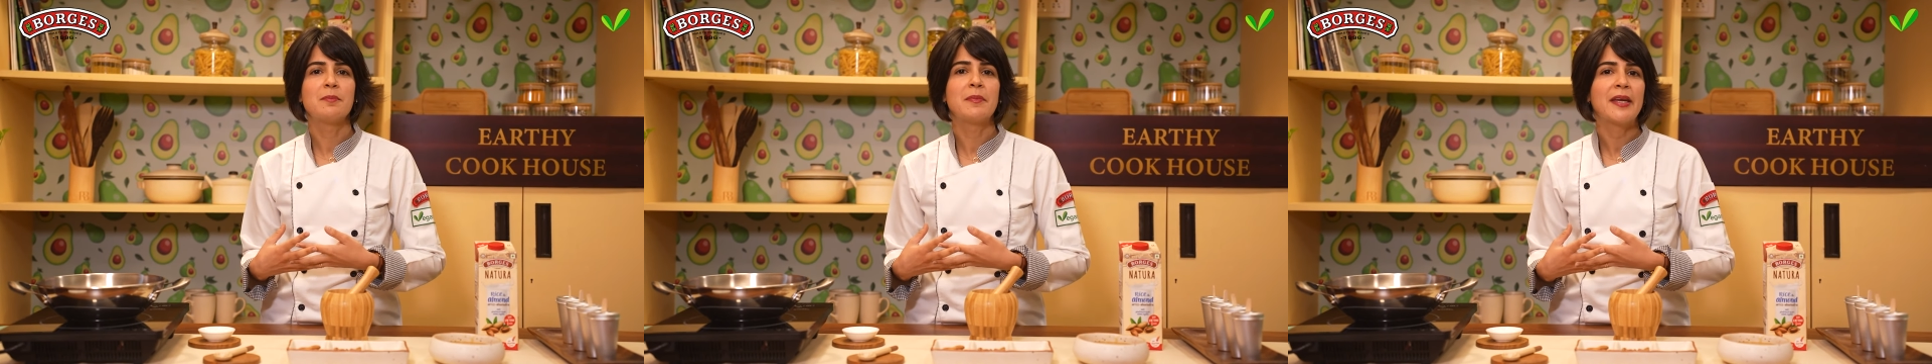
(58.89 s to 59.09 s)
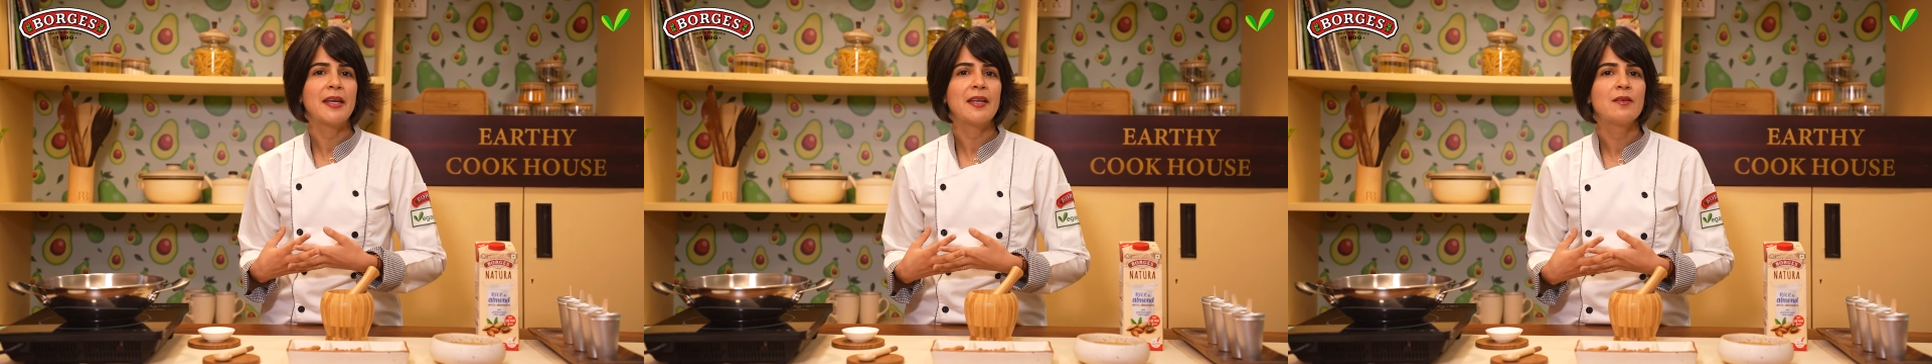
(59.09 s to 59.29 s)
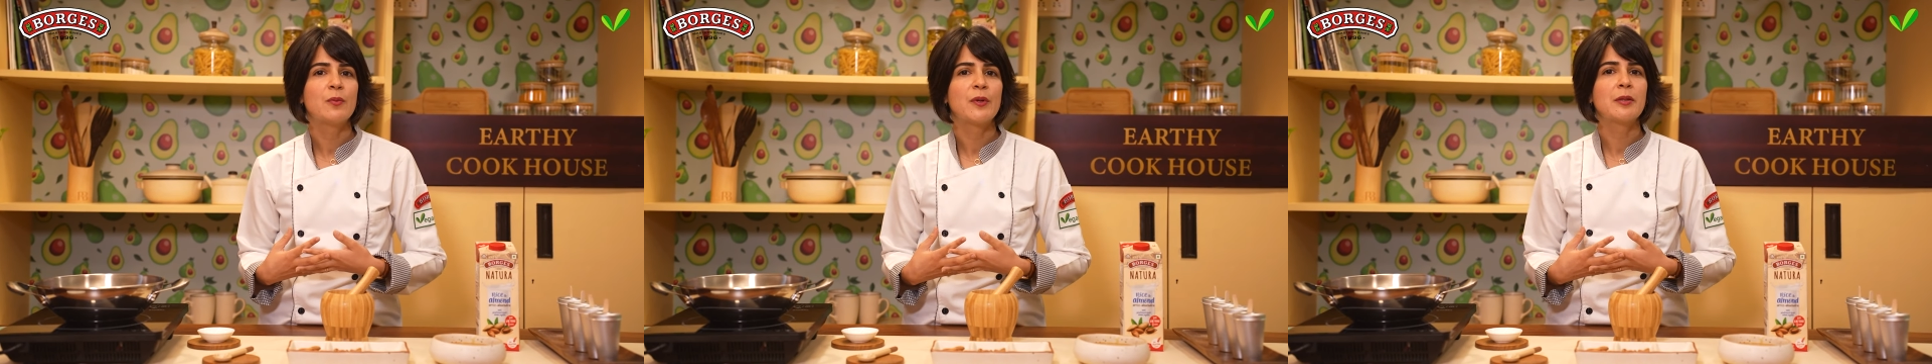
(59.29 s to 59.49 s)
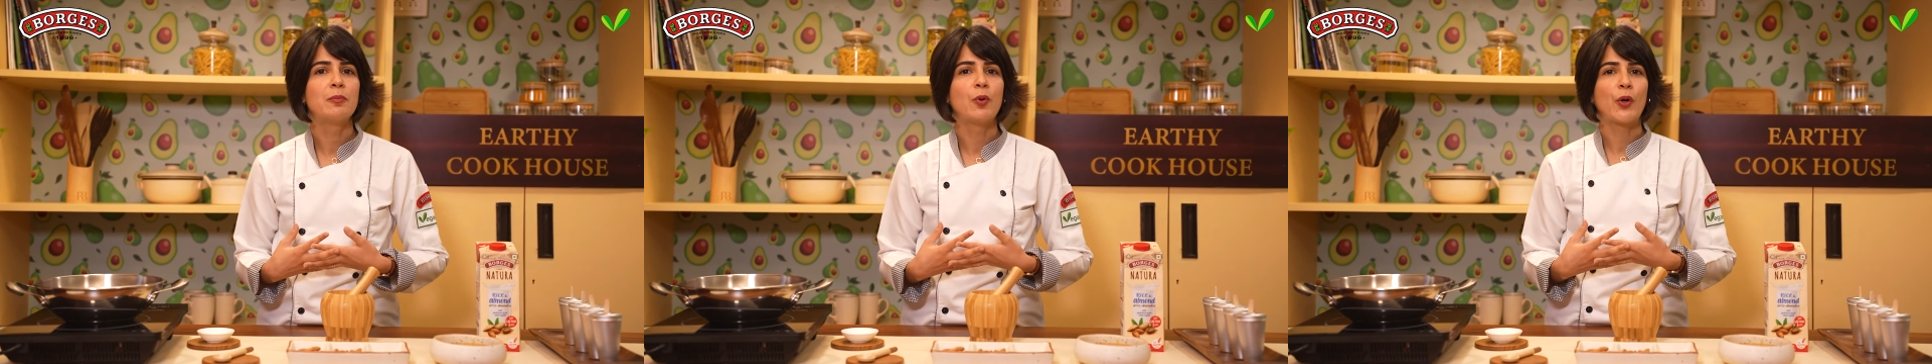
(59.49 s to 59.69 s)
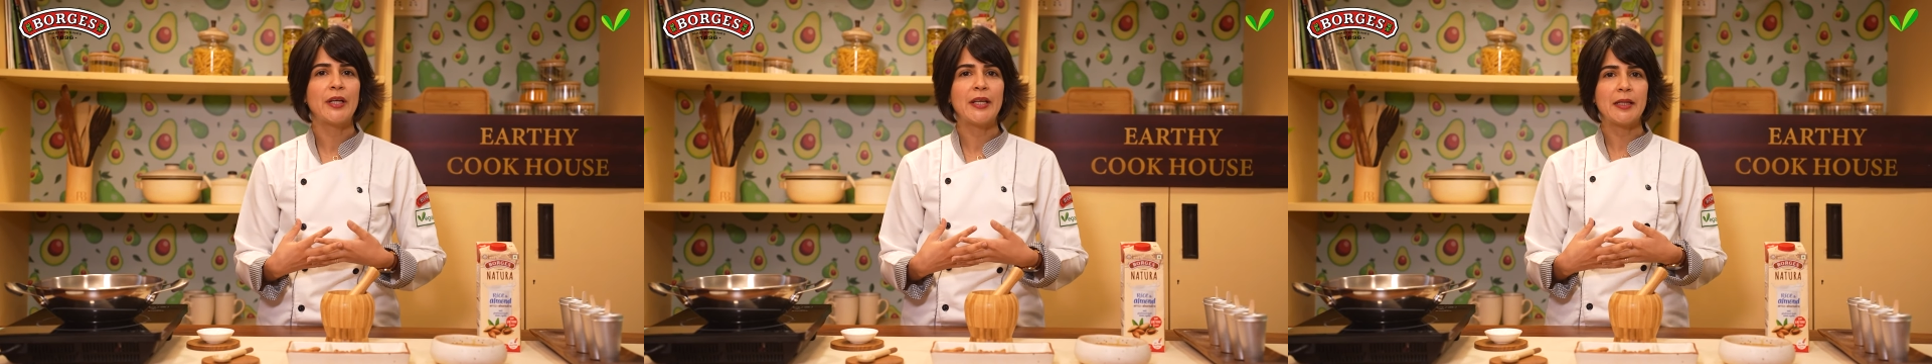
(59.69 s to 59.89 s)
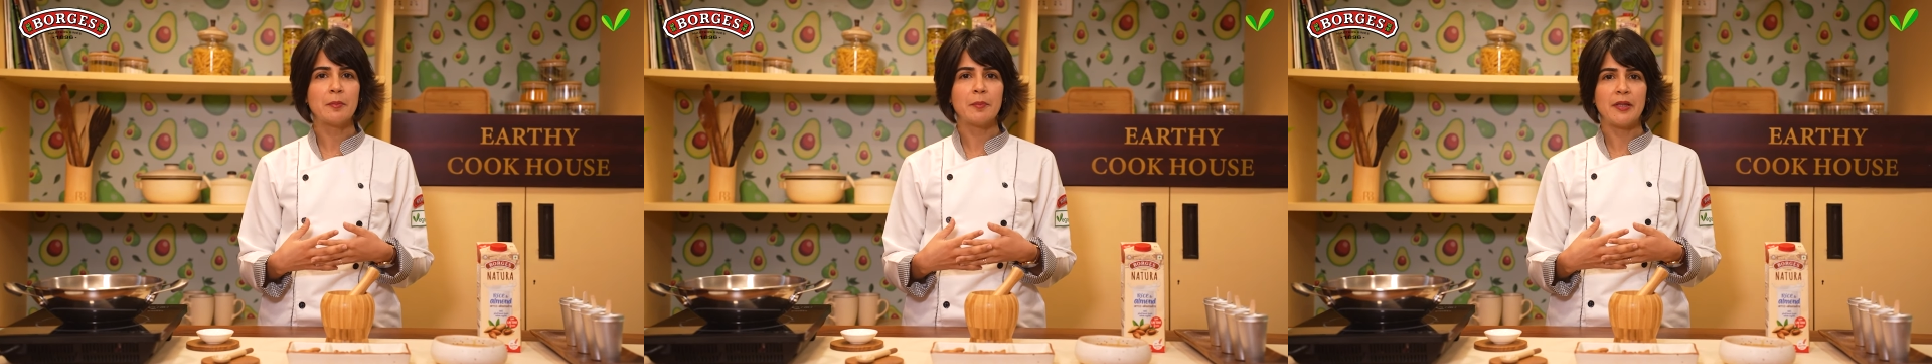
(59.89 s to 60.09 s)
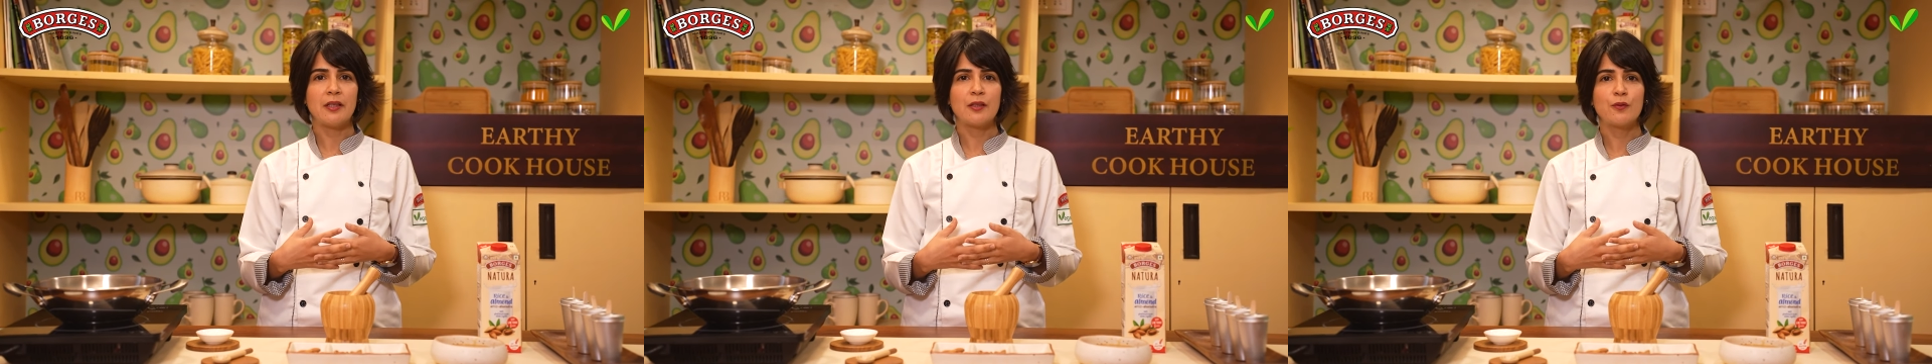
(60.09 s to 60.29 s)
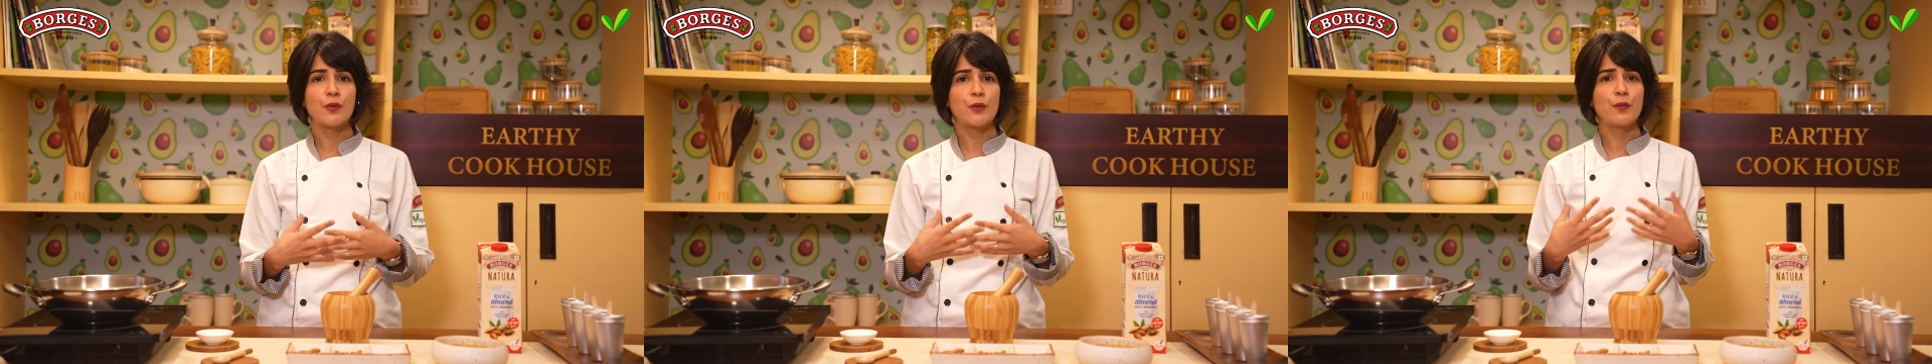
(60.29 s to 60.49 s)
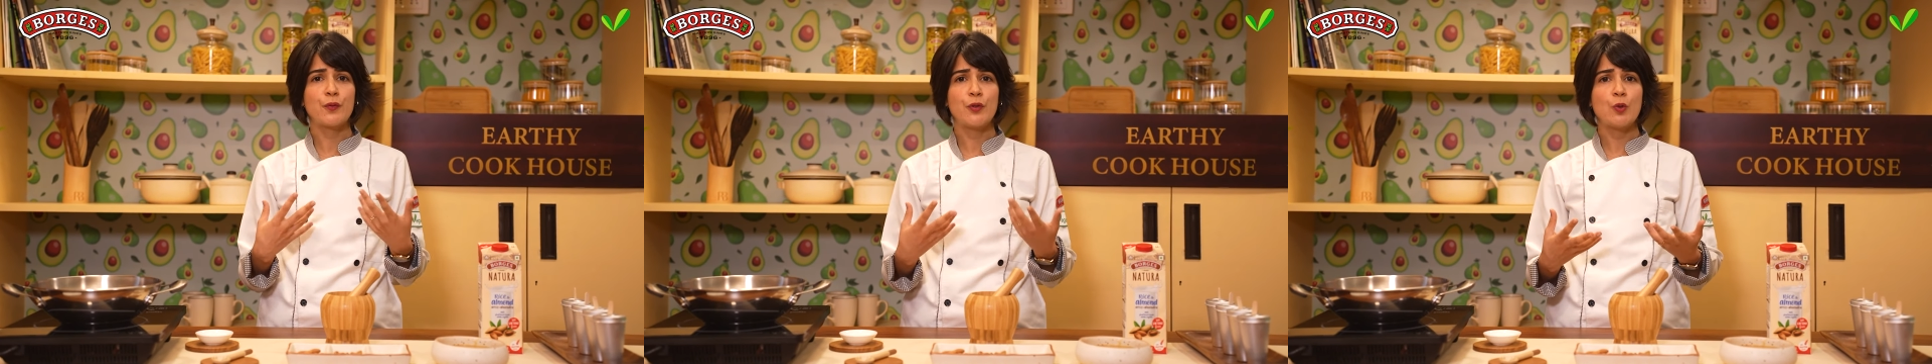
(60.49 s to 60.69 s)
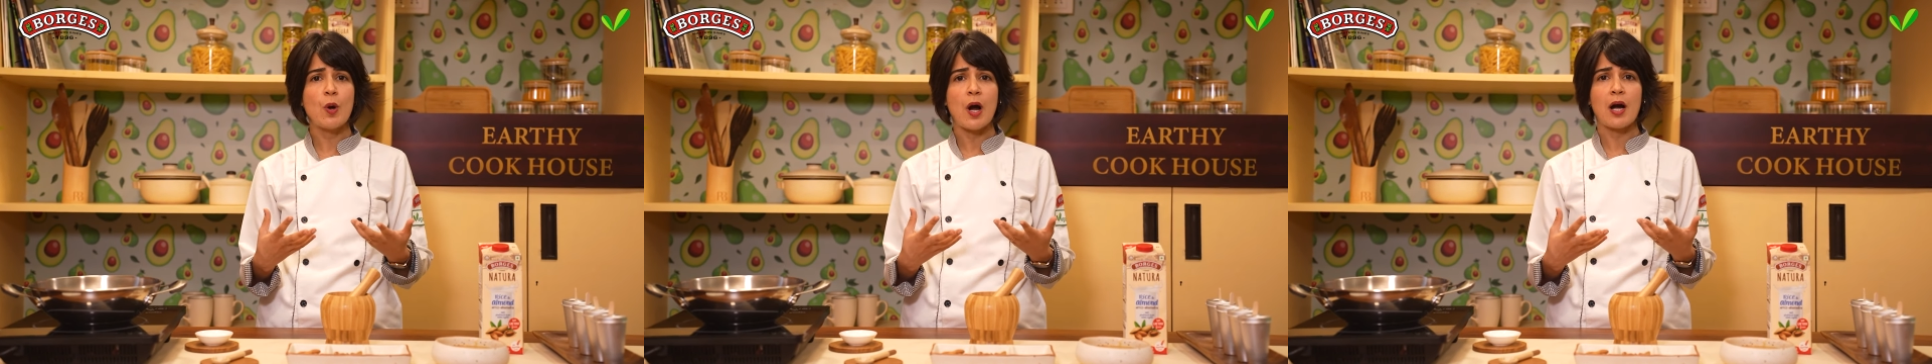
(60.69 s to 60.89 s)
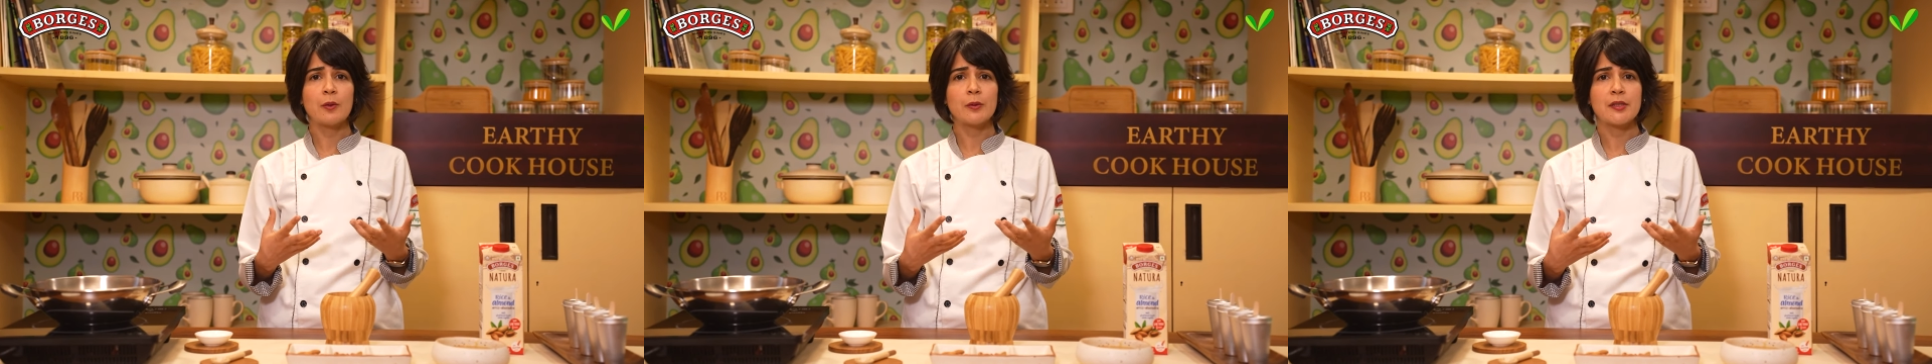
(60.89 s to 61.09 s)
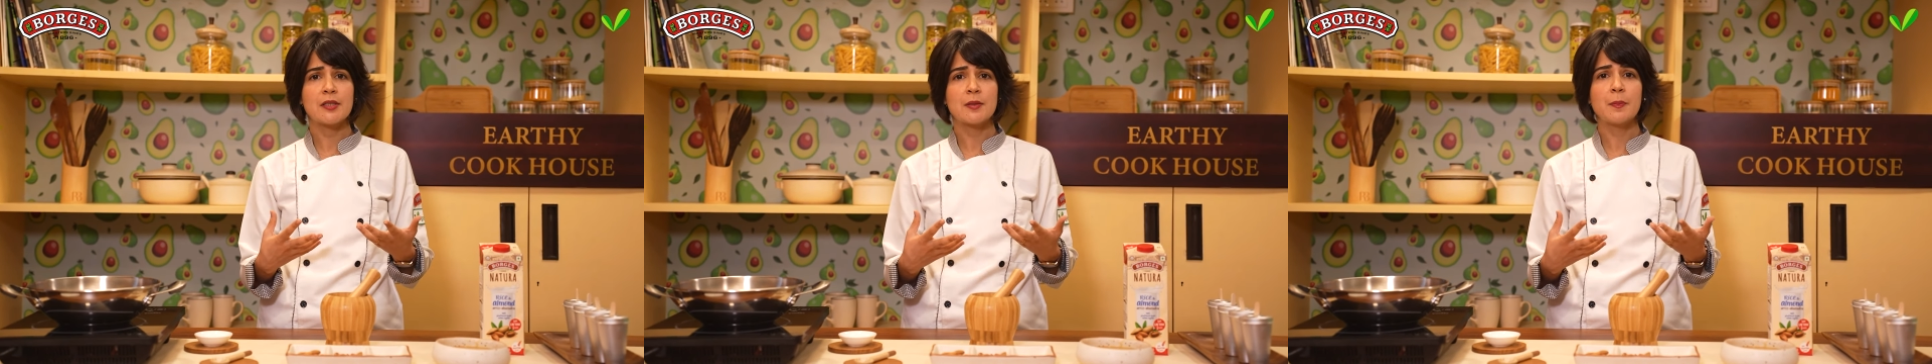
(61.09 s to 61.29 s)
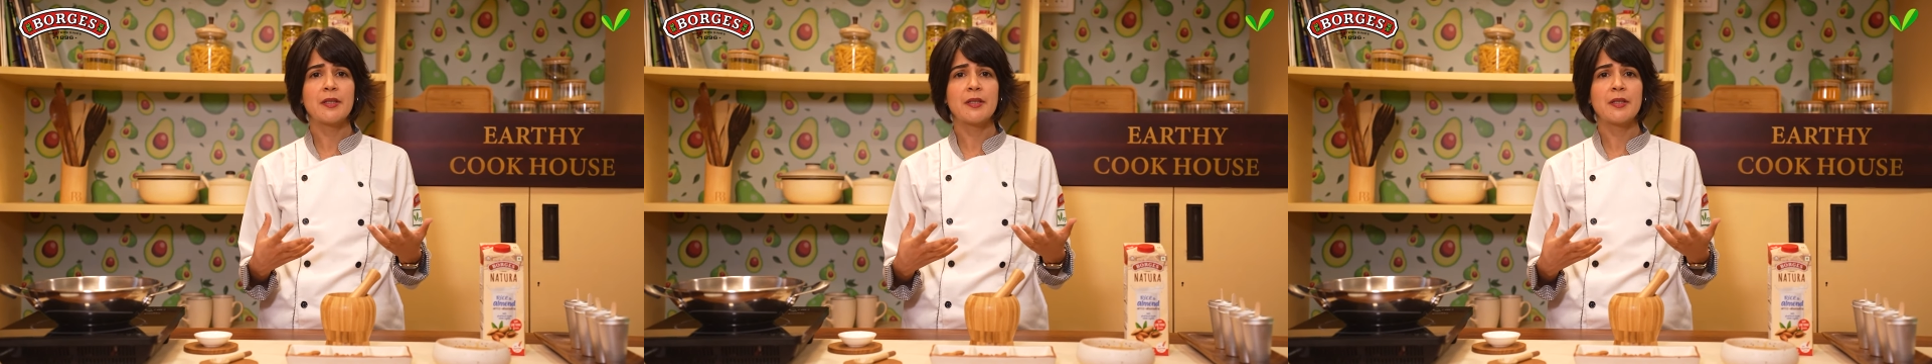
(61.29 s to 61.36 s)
made with boiling milk for a few hours,